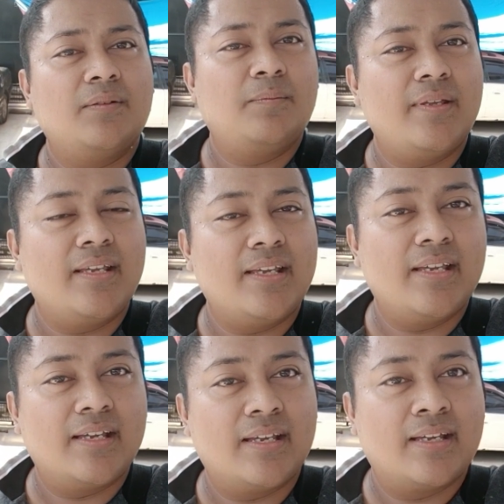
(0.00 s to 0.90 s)

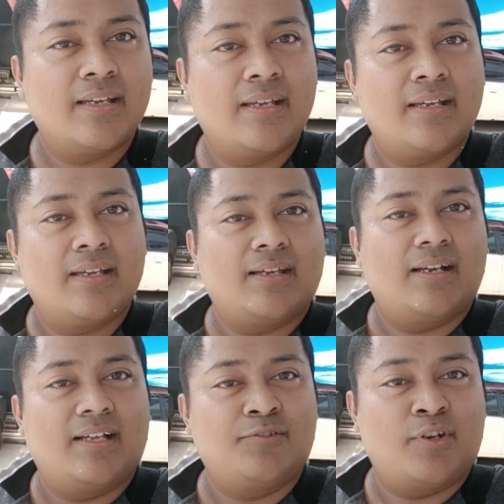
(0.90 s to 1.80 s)
be
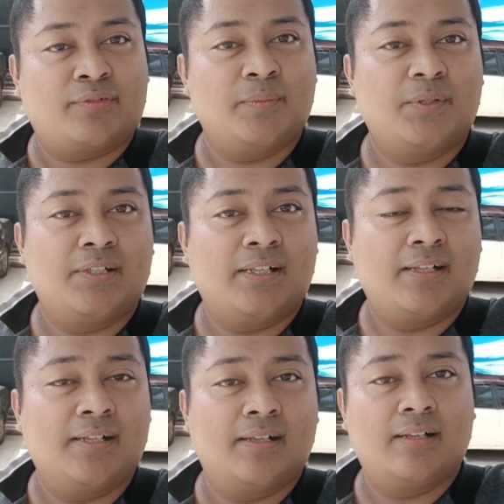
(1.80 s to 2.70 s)
driftable.
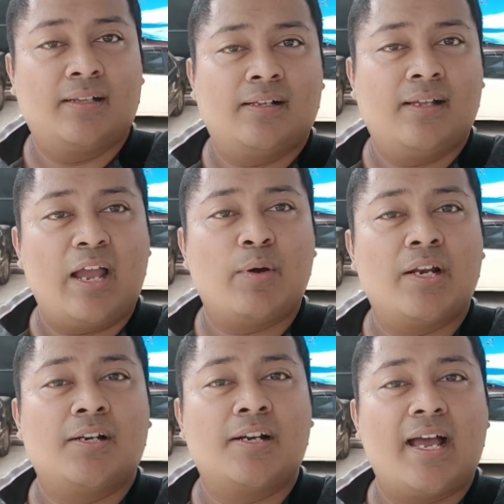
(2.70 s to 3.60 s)
I want to
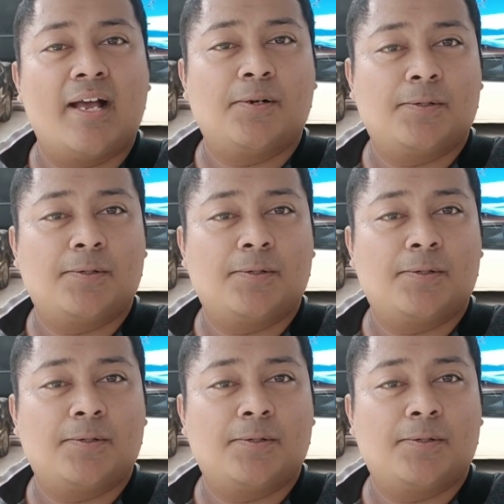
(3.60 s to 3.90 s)
learn how.